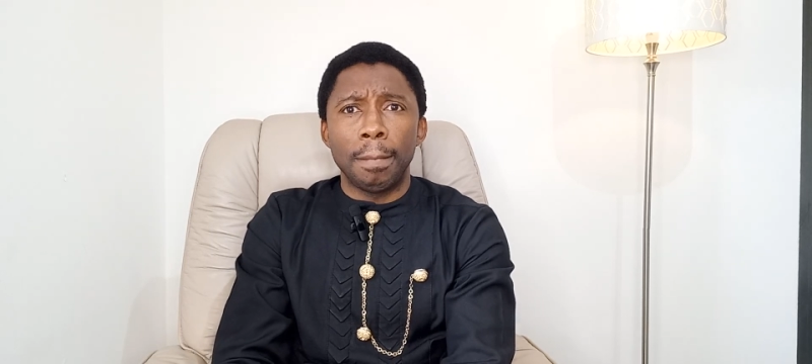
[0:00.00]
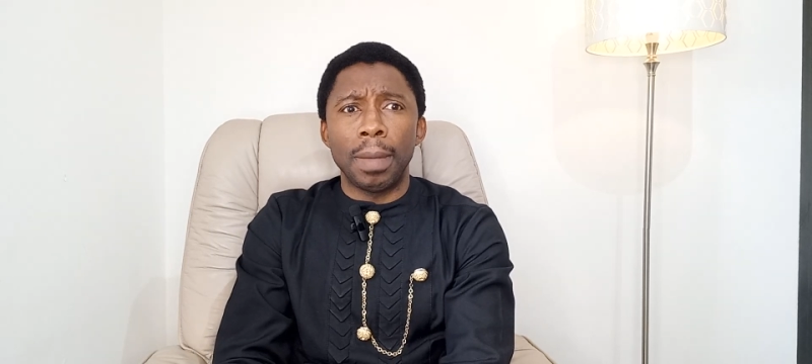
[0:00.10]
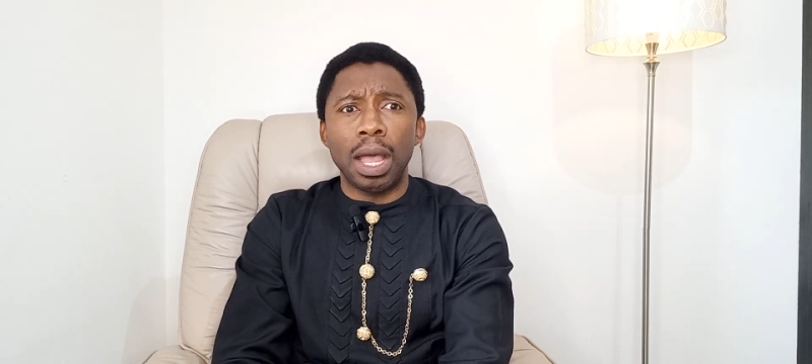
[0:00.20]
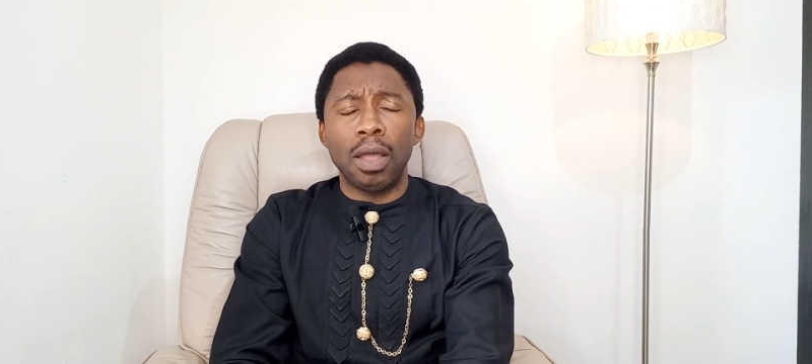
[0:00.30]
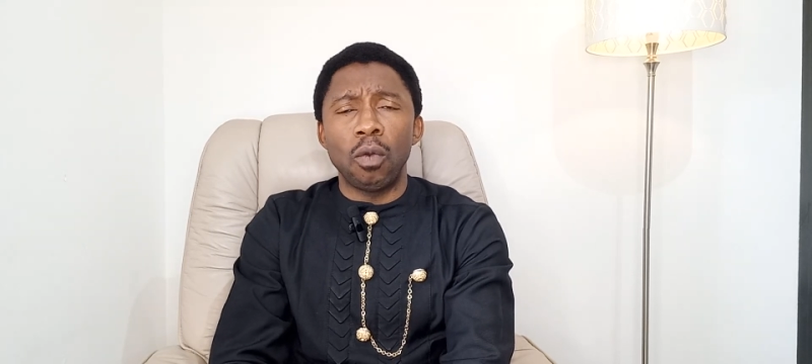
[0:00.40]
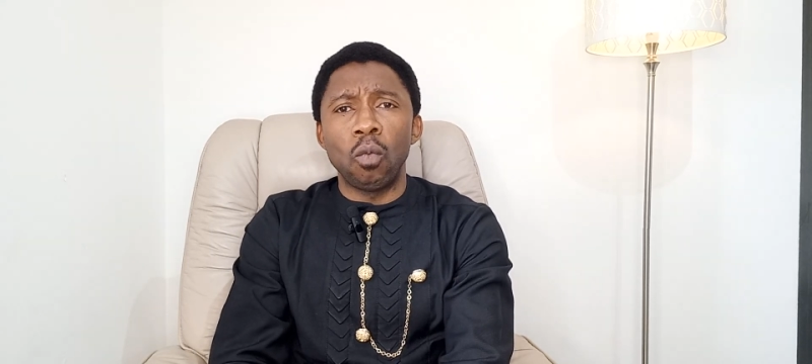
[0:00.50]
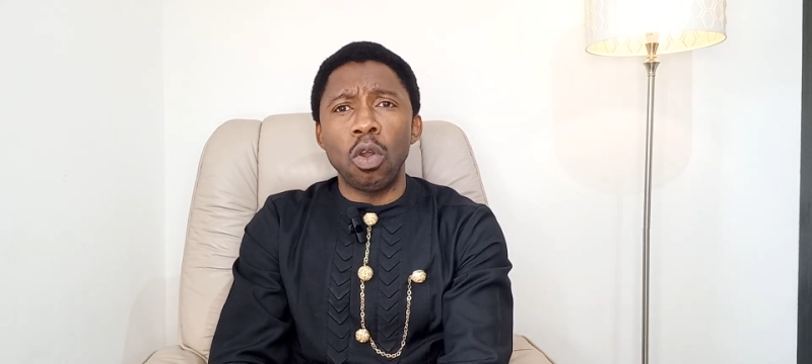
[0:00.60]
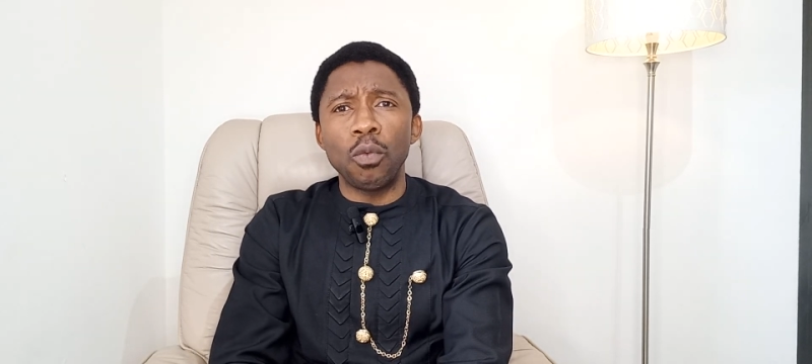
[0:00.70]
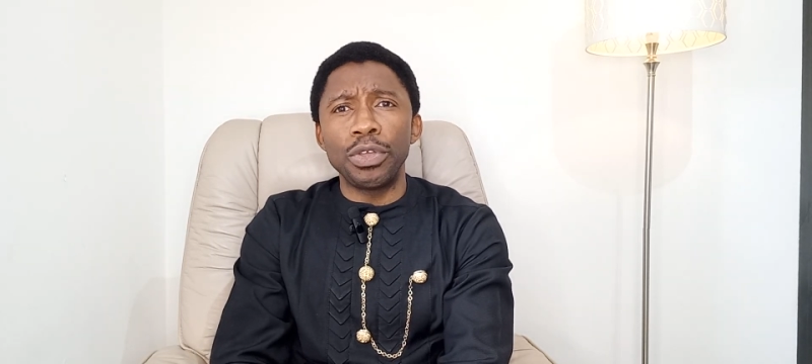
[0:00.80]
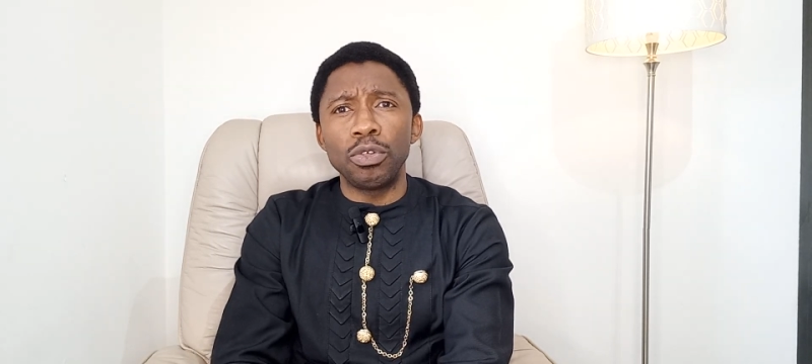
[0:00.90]
But
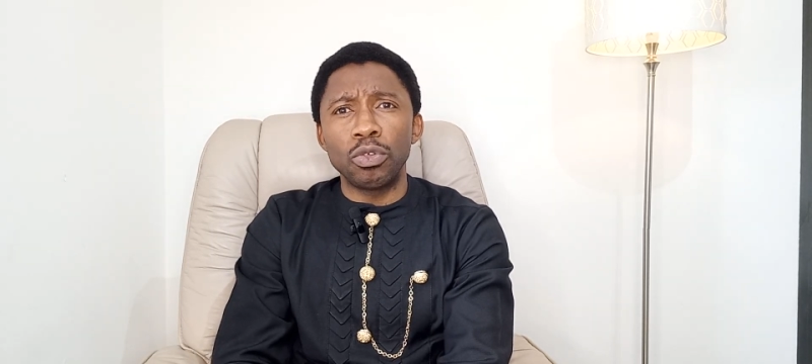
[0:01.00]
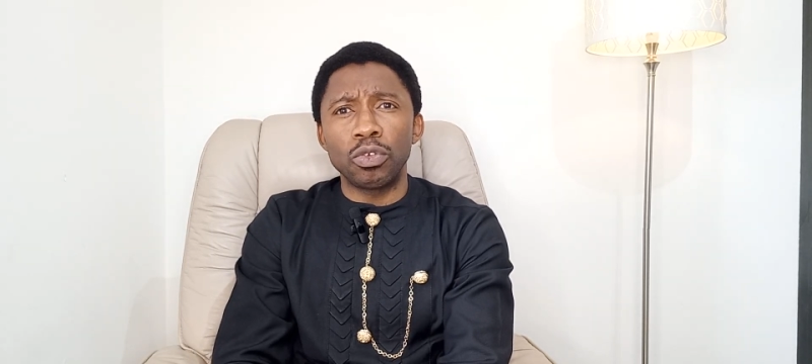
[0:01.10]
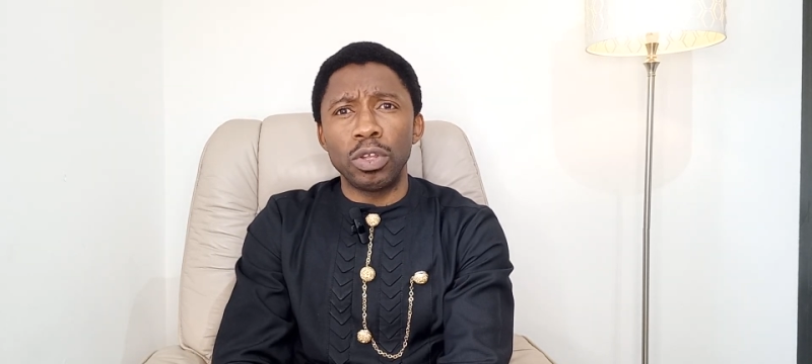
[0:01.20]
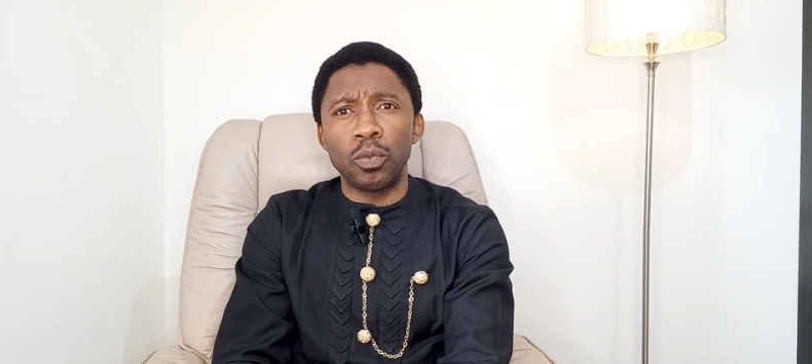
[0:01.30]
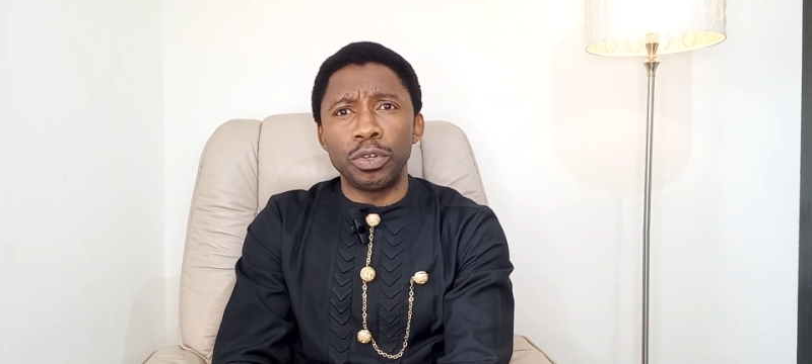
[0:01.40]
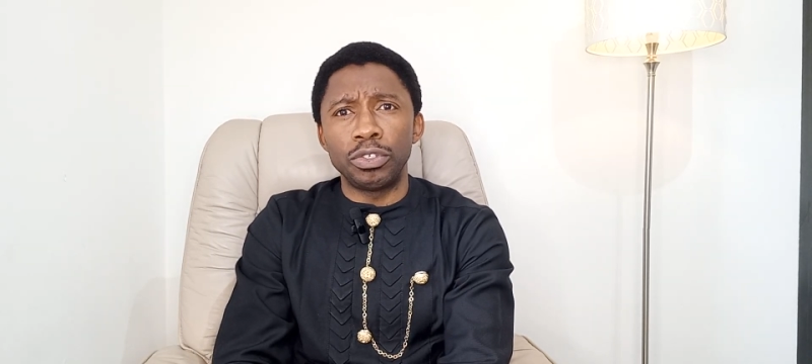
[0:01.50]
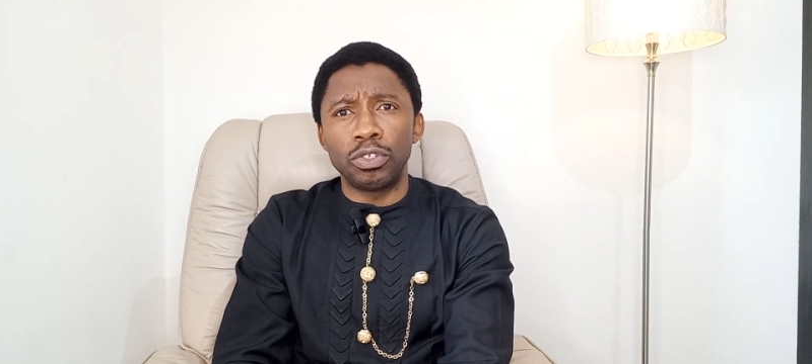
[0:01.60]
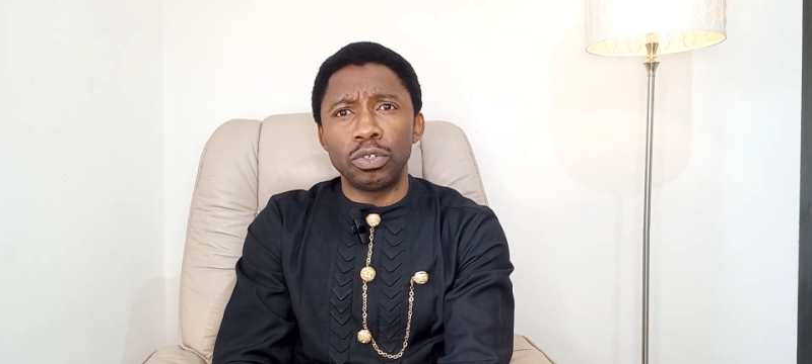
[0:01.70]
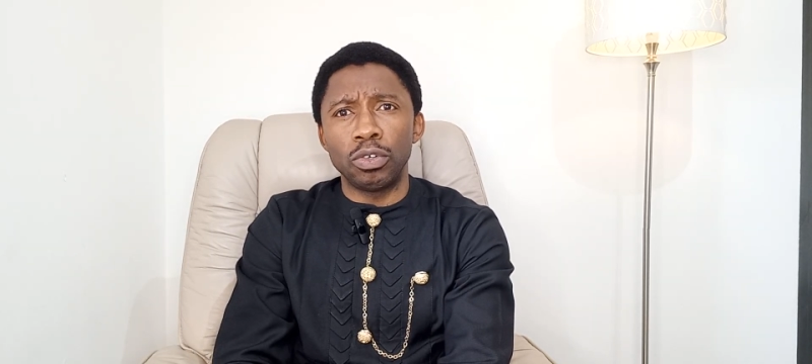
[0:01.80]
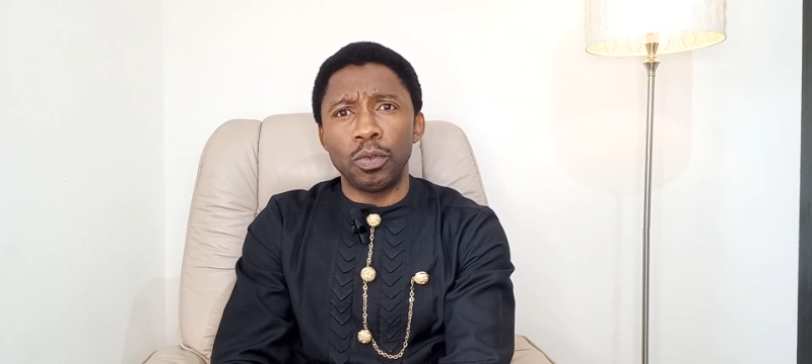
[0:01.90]
what we usually would
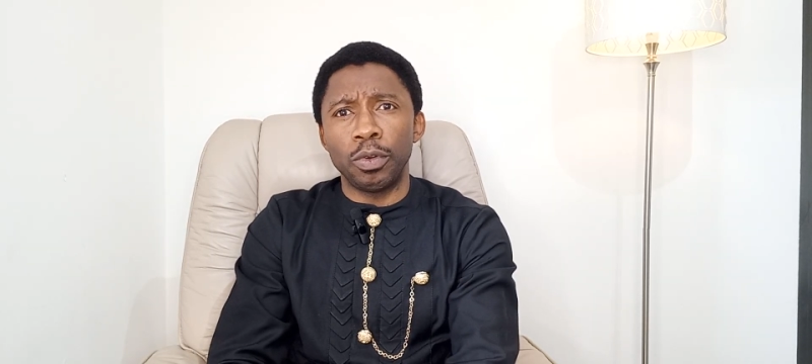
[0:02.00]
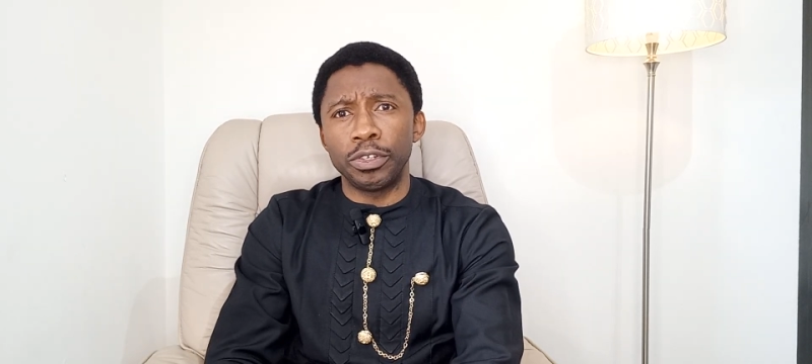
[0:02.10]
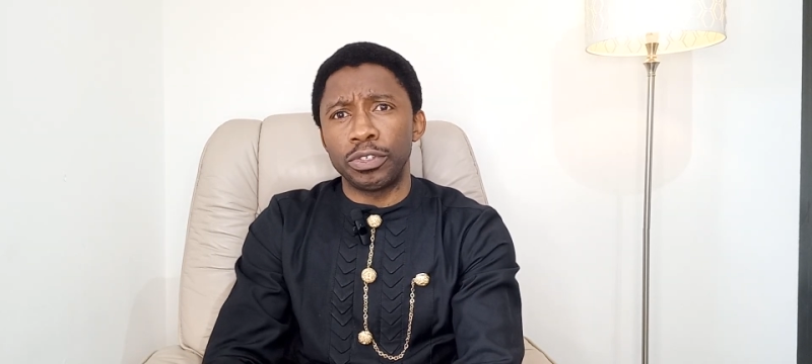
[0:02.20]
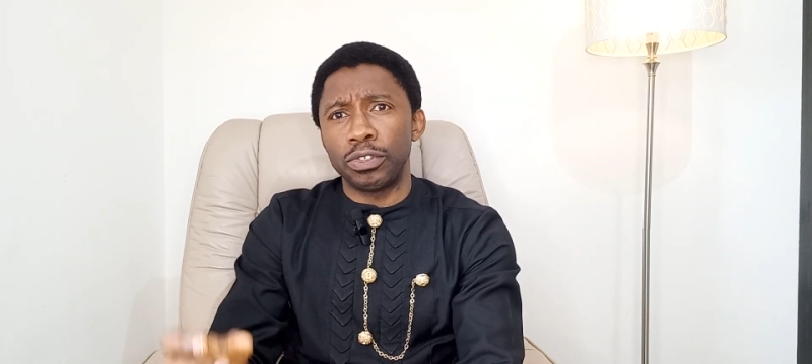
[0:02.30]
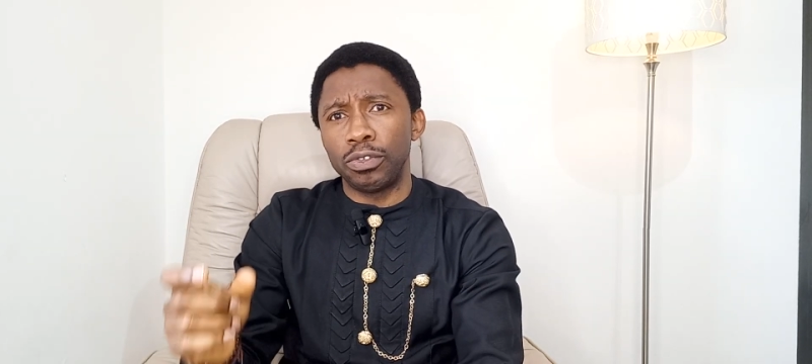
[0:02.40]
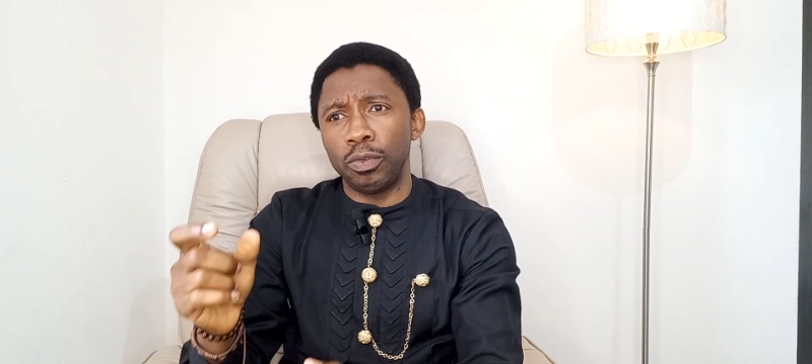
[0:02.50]
do was